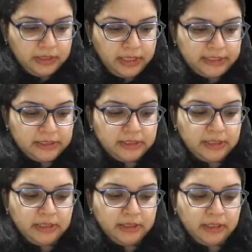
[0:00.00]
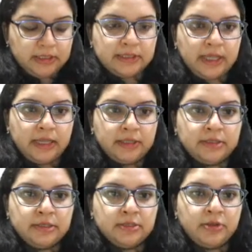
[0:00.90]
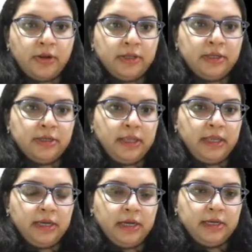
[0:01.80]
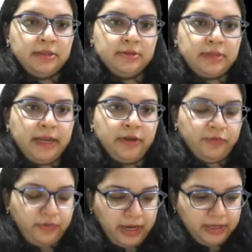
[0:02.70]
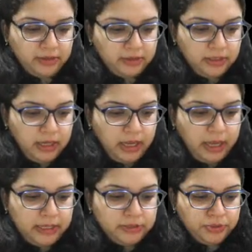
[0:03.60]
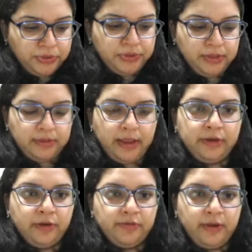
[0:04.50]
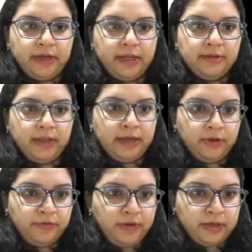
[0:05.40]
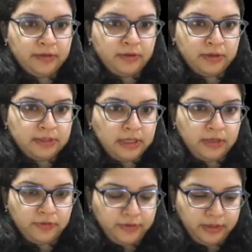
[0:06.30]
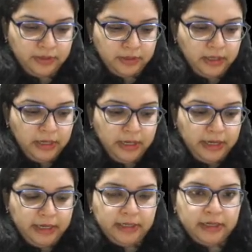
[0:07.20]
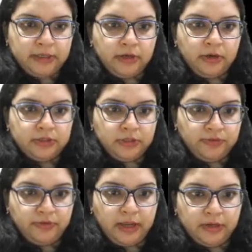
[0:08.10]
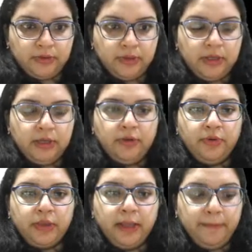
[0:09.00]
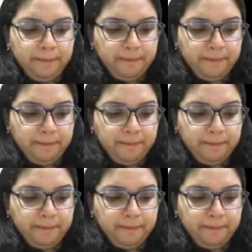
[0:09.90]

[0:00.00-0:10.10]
Tejendra uh, sign. This is not the uh, sign of eight. I'll show you the sign of eight, and sign of eight is not seen over here in tetralogy of Fallot. Okay.